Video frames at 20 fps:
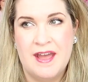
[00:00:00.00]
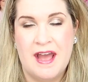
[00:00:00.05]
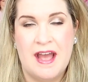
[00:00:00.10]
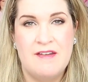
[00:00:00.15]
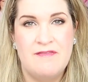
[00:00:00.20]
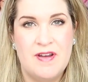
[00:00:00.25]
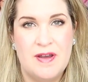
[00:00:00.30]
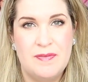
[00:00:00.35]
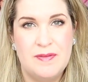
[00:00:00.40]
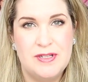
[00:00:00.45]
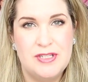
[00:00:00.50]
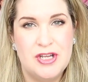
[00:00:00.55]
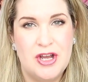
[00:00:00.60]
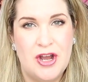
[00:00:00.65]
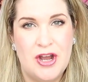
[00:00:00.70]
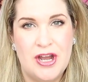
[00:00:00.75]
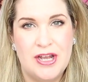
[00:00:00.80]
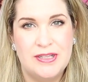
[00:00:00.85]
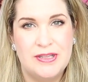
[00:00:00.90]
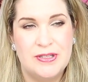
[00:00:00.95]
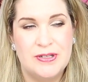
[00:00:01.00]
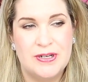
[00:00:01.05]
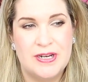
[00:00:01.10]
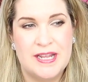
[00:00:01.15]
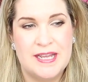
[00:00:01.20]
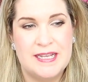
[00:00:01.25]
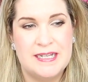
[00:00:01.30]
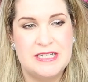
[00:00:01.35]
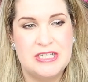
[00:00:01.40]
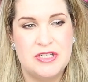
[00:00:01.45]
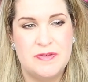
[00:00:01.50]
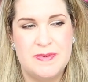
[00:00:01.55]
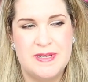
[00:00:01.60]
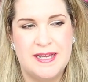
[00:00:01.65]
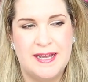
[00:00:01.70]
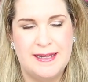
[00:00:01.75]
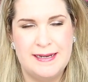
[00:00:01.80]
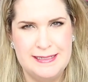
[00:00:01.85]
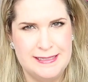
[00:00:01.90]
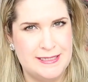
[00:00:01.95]
I found the toddler age to be
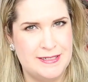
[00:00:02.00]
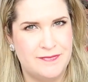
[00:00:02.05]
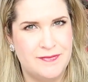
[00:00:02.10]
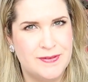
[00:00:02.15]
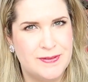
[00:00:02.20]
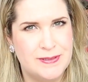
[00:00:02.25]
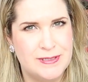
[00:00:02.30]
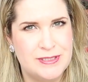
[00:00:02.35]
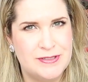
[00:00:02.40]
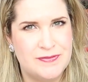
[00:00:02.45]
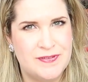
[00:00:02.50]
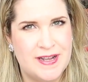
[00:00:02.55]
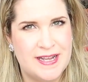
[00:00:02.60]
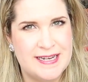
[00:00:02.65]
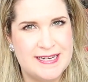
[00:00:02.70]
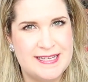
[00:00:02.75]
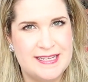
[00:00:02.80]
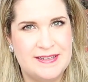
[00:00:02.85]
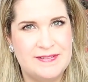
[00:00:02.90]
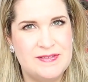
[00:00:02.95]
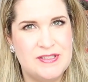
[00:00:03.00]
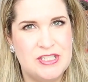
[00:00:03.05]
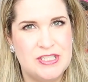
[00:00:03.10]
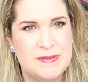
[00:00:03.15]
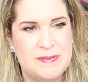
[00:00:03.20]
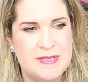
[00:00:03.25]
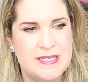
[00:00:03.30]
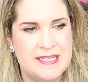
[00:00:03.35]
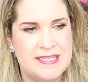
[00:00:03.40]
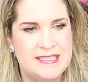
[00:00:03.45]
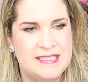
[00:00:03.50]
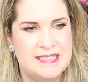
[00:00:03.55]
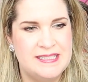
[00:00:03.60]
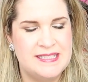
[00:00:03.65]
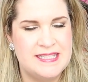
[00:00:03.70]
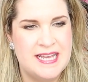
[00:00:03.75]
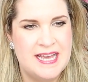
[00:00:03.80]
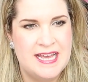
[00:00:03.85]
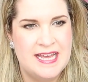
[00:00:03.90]
kind of difficult to find gifts just because